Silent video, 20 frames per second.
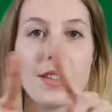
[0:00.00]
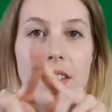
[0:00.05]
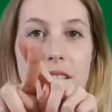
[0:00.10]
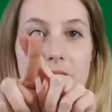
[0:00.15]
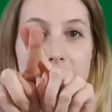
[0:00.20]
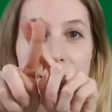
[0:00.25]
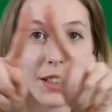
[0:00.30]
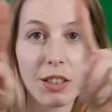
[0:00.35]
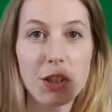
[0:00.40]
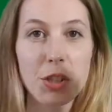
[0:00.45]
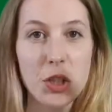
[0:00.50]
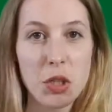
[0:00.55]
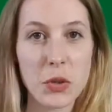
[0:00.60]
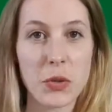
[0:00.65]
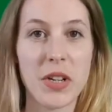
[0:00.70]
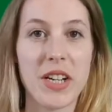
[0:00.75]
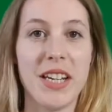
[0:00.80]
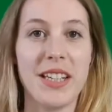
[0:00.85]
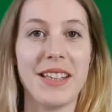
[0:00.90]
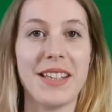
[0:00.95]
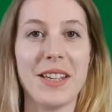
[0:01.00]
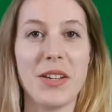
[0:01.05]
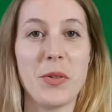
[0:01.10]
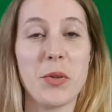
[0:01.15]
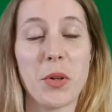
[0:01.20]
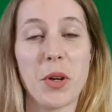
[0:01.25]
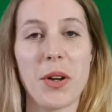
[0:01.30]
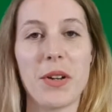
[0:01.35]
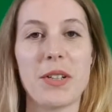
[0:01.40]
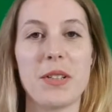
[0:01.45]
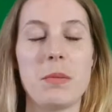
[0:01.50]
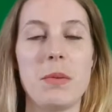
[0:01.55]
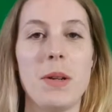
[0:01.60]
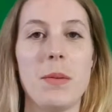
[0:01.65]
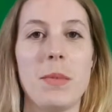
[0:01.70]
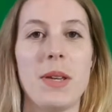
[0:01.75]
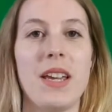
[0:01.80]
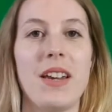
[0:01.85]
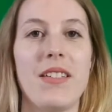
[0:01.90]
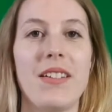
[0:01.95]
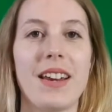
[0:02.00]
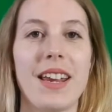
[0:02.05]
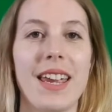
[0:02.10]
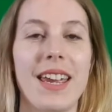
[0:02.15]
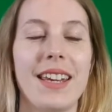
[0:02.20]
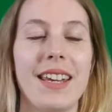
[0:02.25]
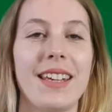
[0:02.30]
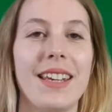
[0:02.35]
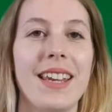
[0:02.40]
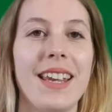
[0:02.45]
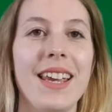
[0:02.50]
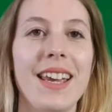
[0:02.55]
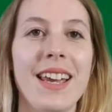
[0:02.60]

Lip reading: the little screen that you're going to be appearing in.